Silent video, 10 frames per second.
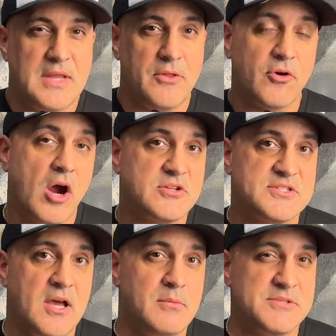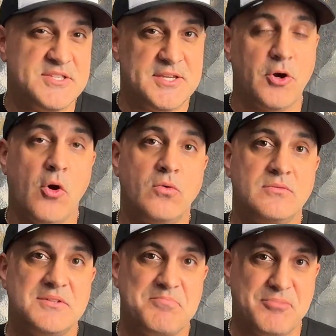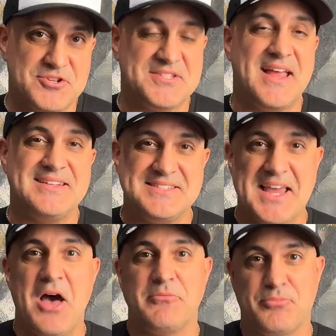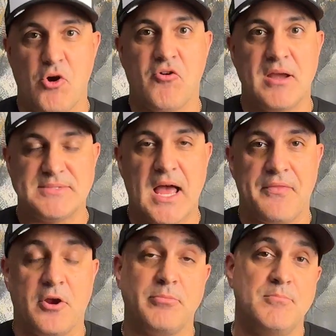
Now, there are some 0% down programs out there,